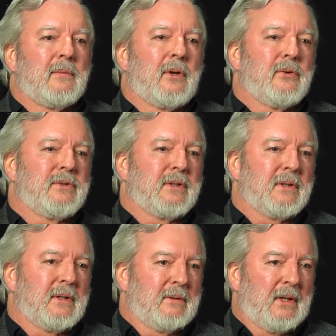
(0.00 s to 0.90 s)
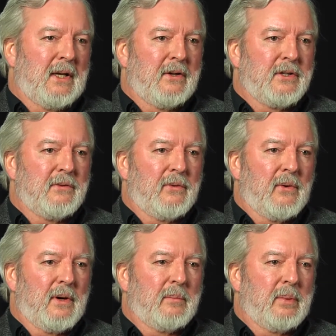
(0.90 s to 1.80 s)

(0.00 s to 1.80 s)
losing energy for it.